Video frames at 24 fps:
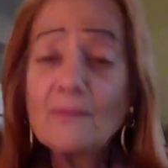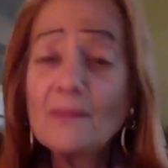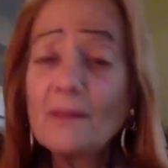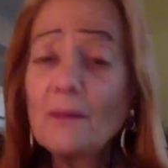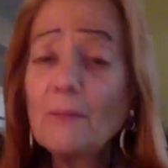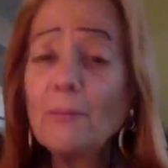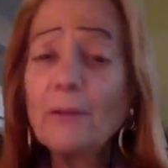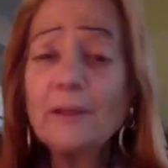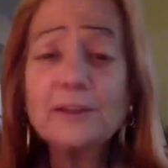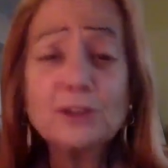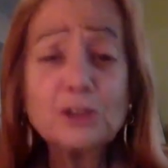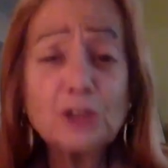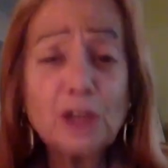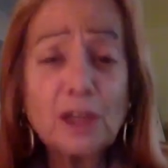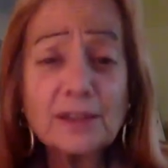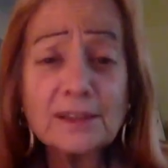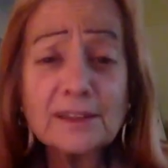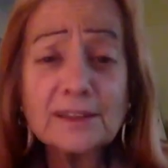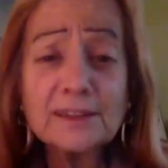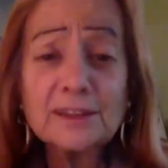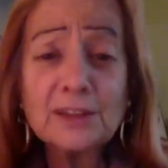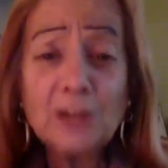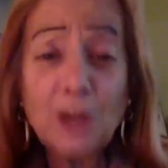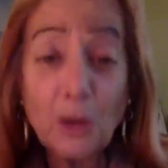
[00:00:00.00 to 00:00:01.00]
But
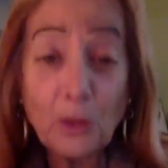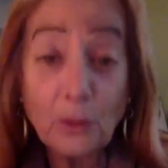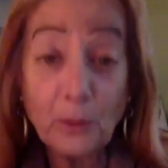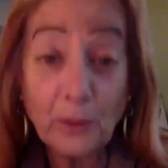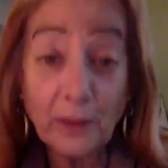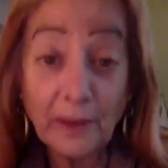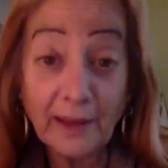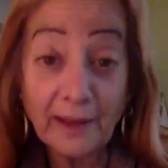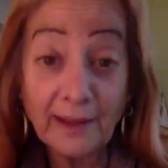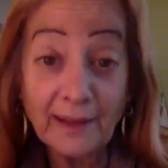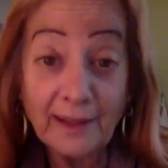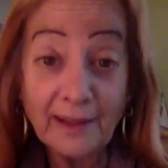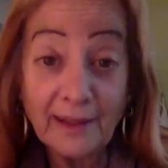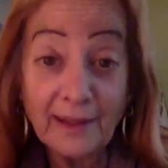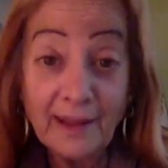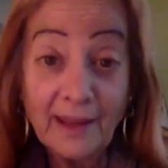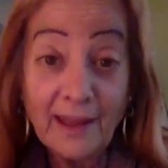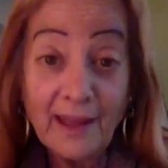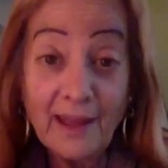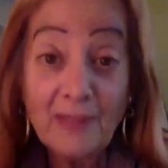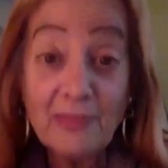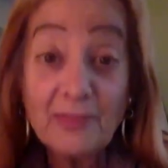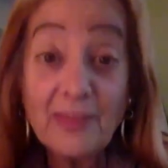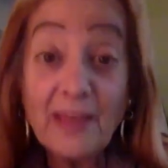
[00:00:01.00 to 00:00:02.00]
just knowing
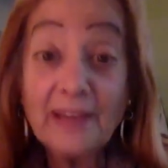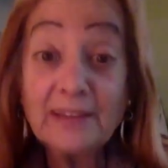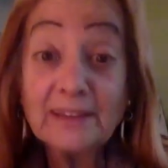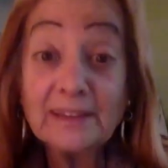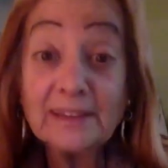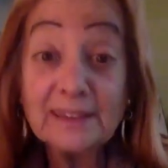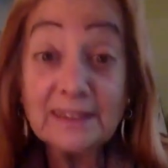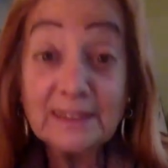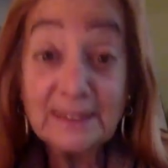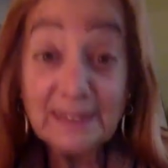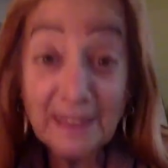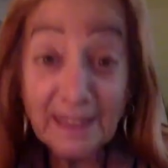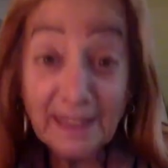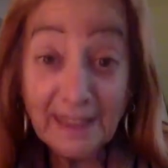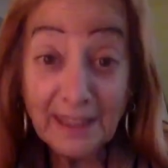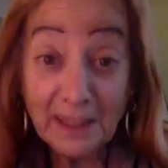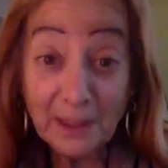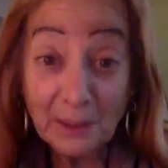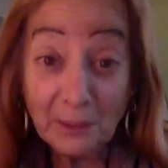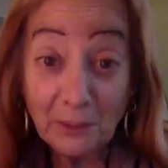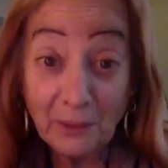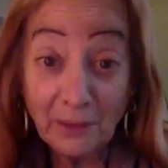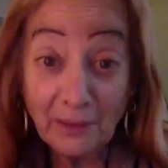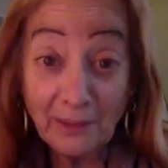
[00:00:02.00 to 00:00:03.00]
that
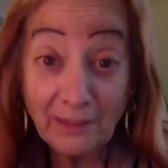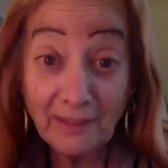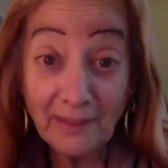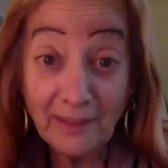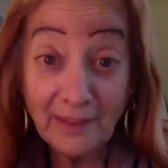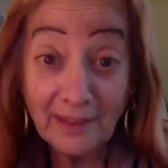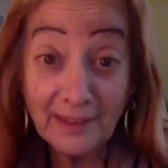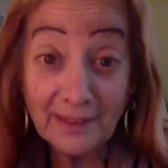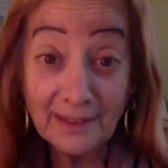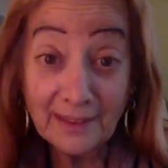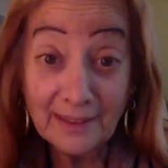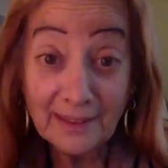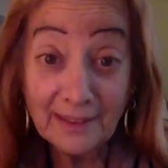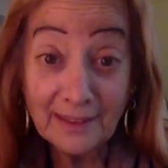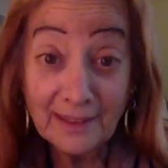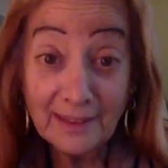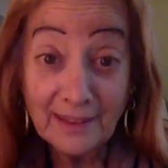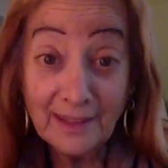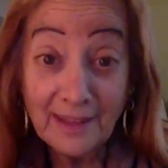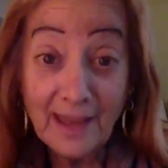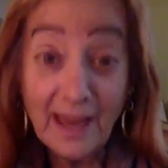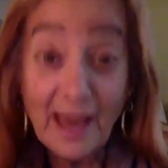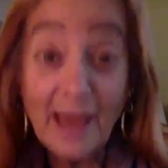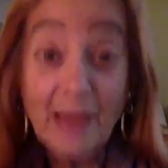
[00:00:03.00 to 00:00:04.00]
sticking with it
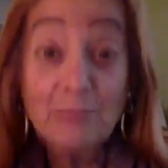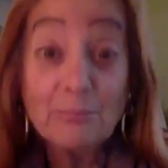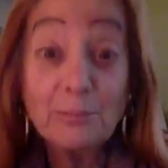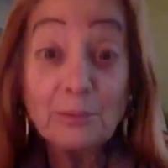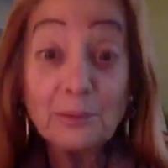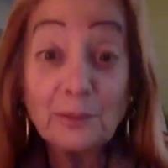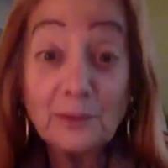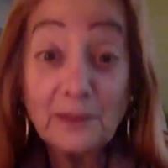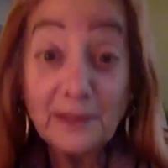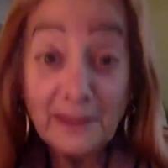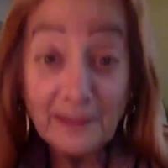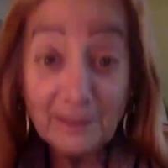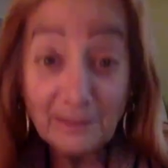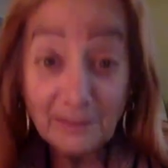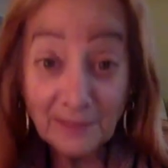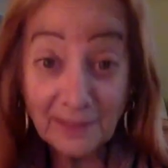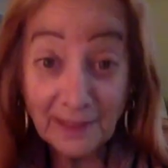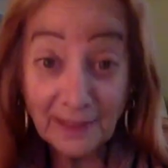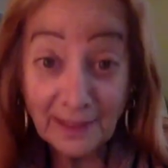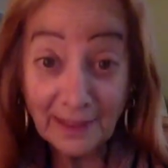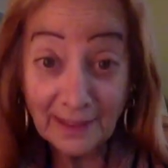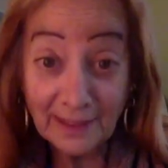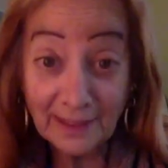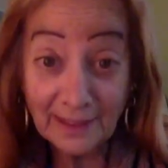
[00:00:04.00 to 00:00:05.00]
and
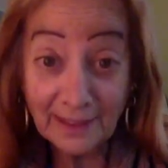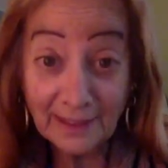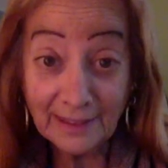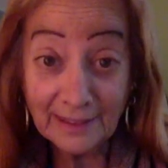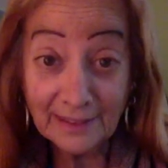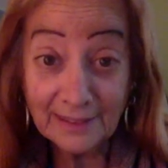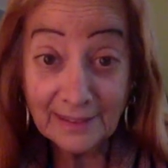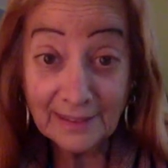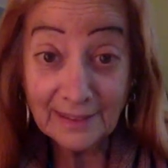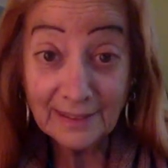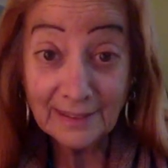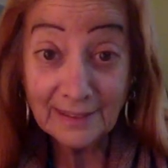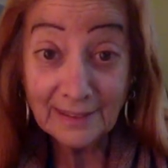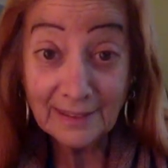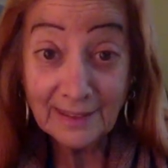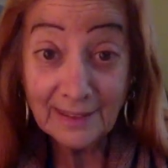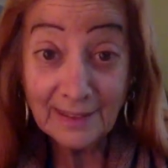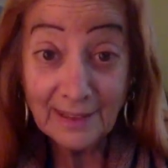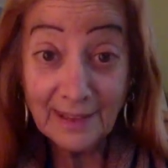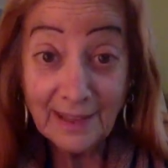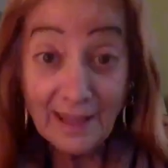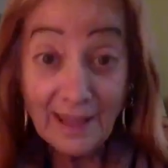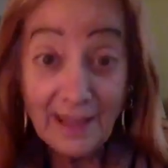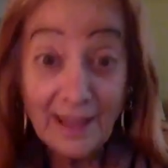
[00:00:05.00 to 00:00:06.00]
believing in it
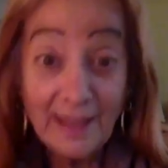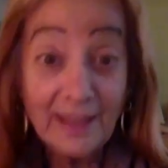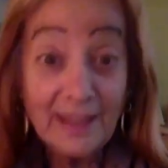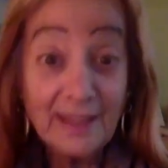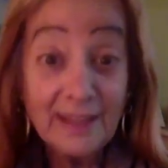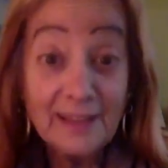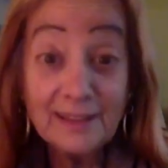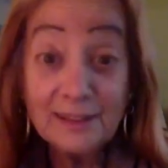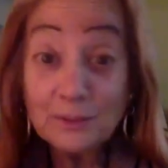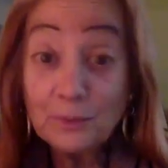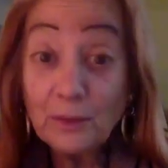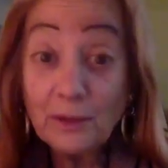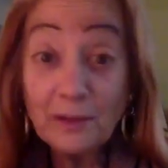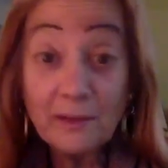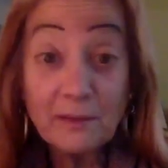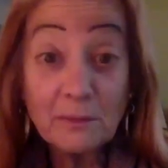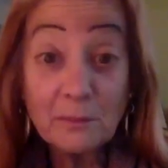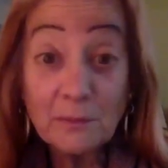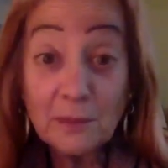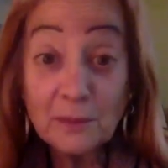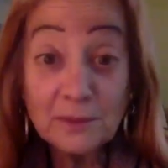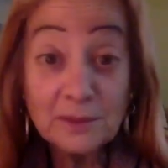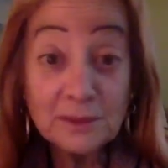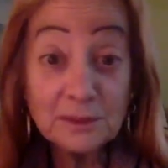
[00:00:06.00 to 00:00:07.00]
is one of the
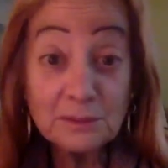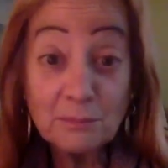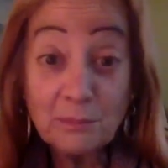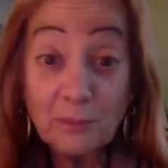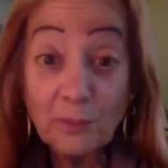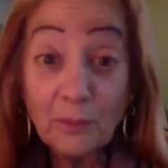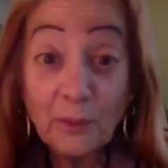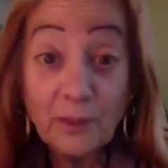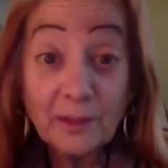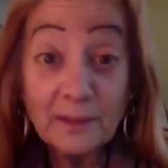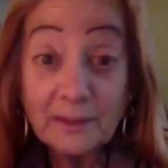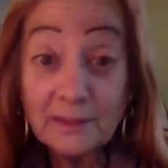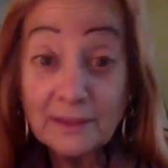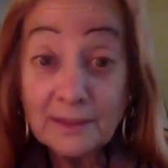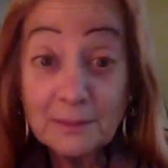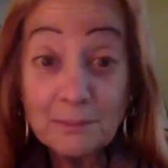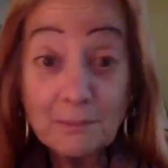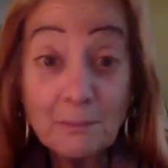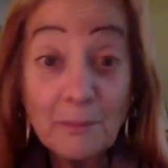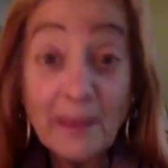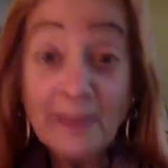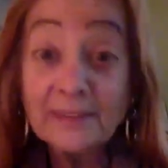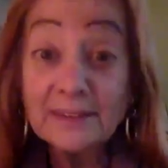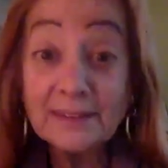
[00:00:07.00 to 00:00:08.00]
most important
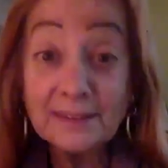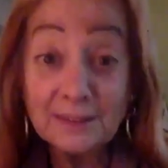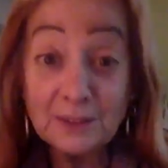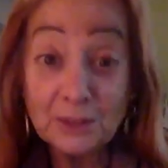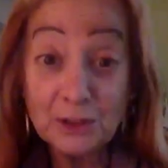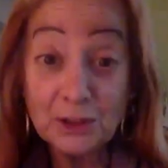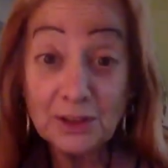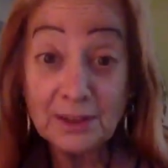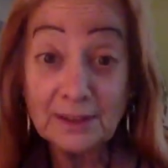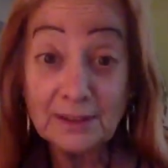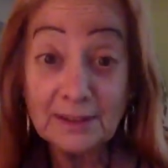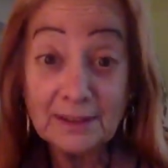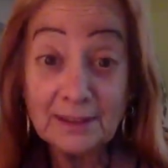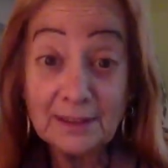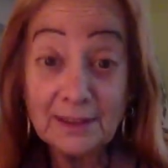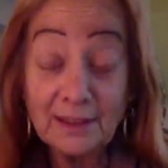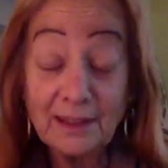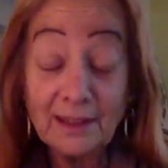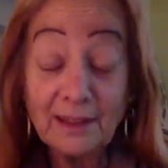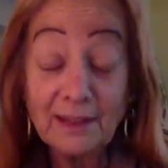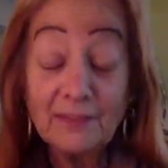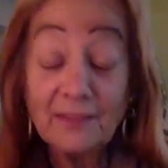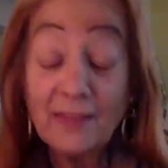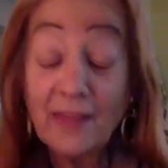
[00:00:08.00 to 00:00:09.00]
messages
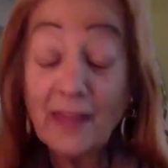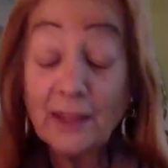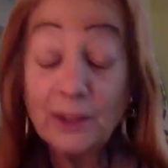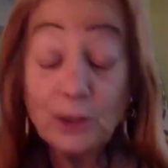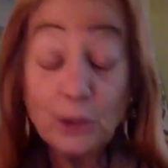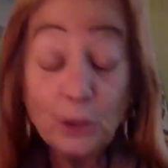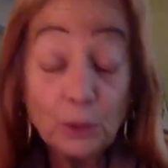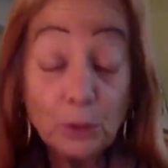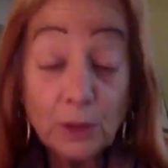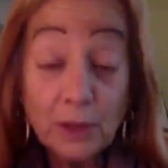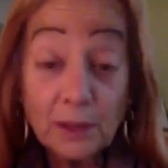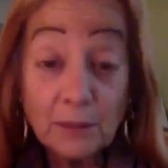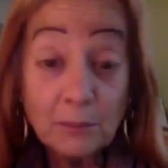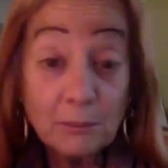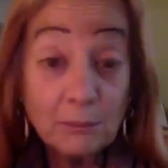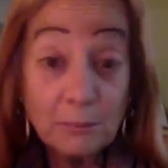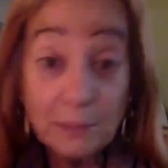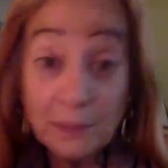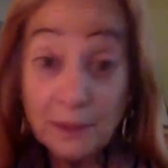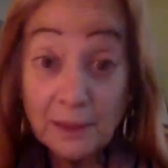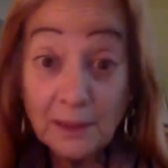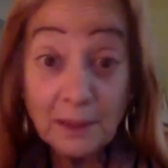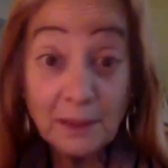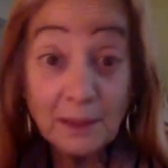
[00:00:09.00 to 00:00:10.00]
that you can
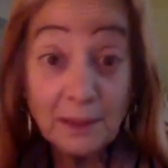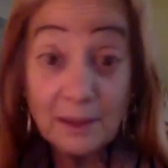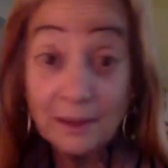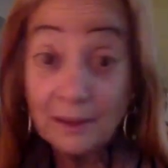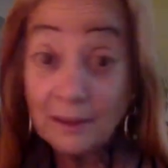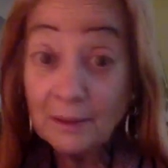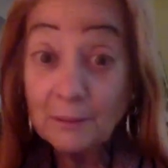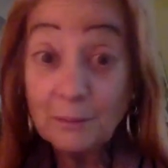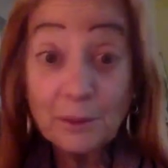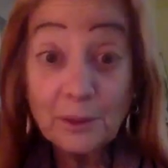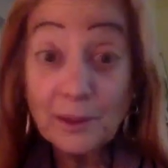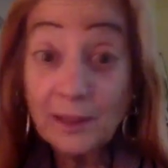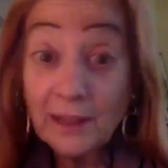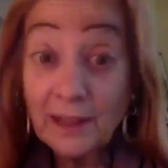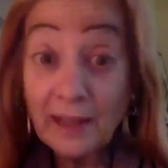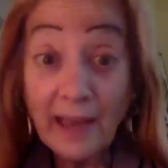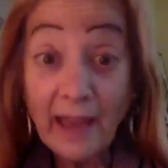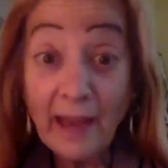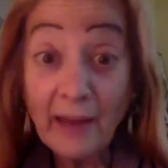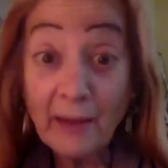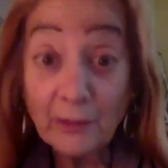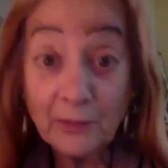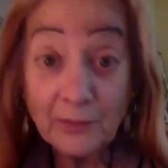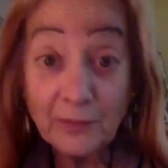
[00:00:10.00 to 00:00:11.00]
be putting
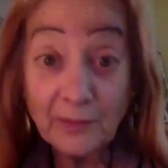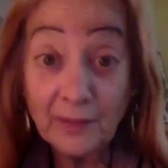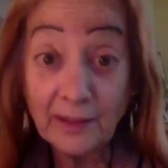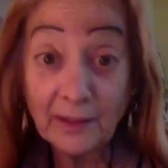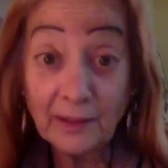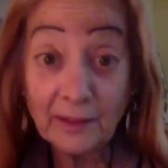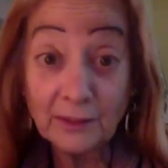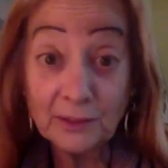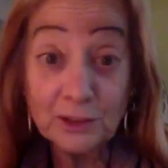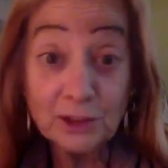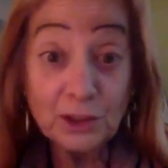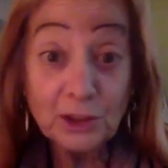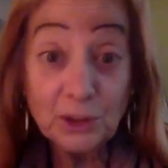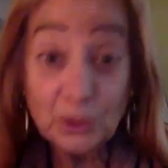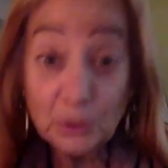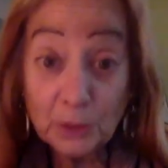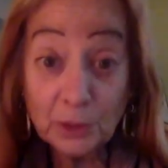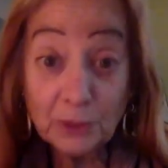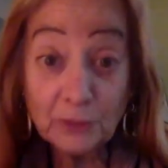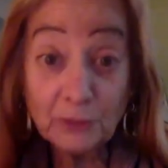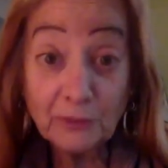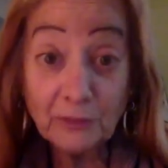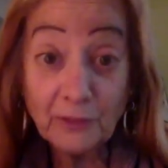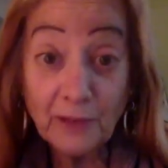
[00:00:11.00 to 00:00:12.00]
out there to
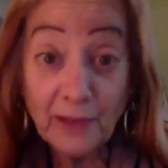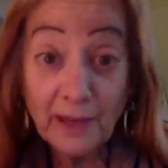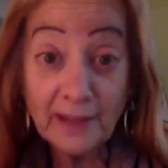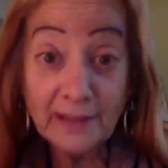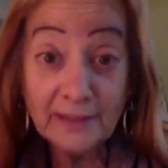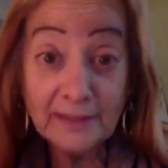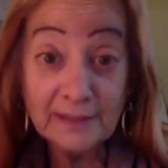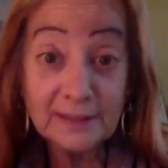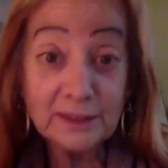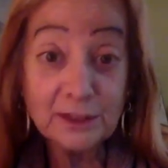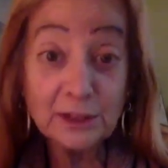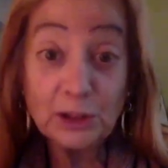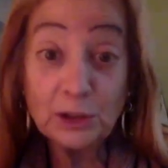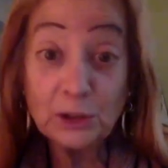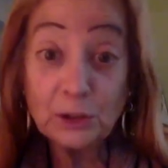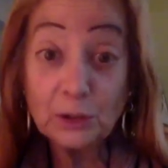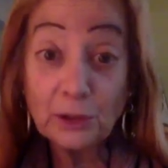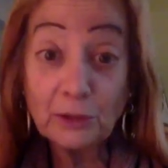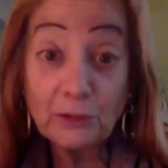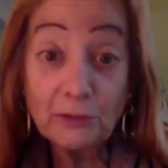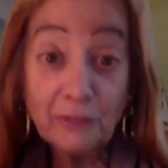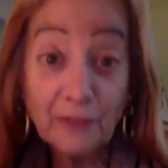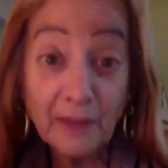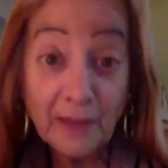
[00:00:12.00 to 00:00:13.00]
your friends, to
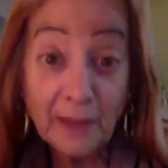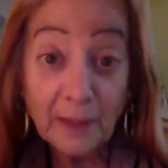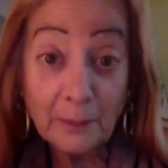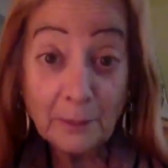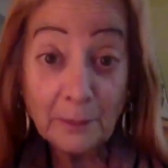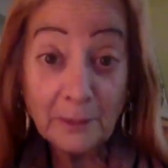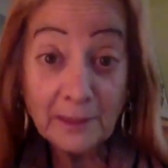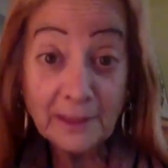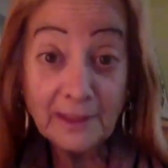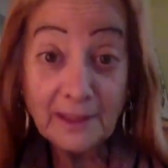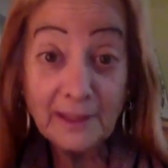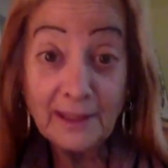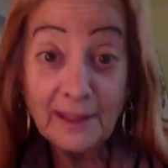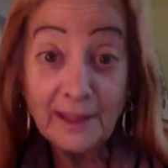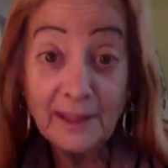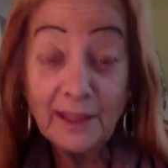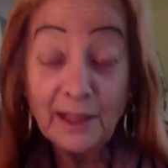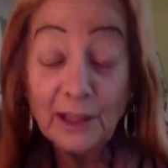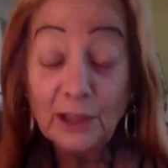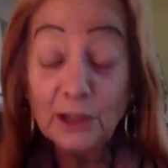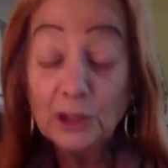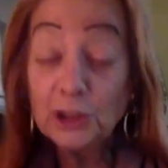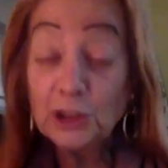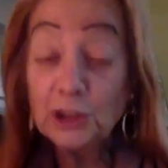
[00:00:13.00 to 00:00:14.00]
your family,
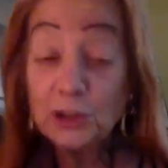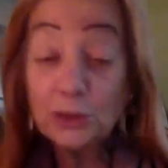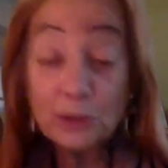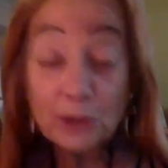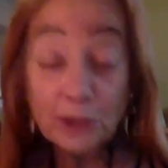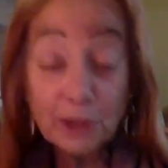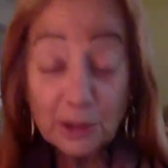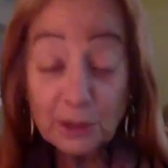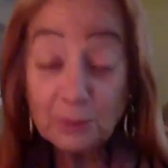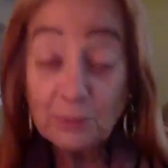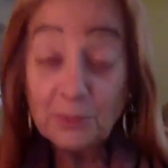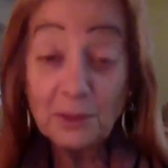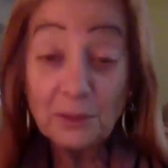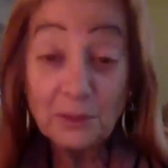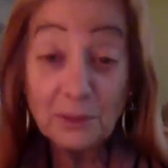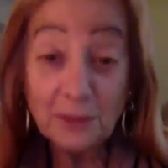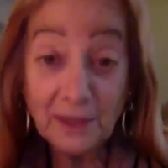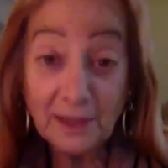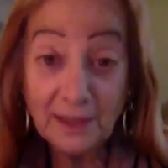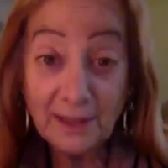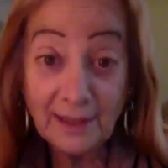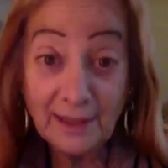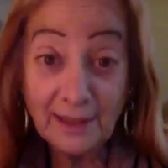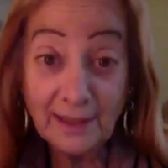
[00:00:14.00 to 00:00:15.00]
to your
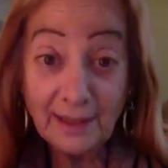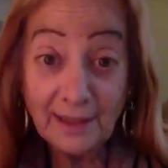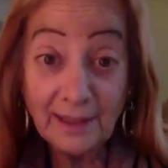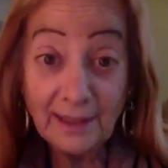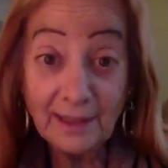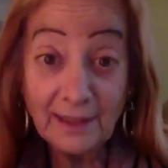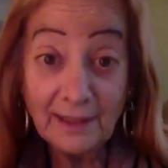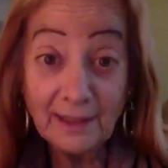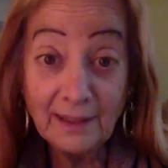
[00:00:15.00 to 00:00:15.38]
community,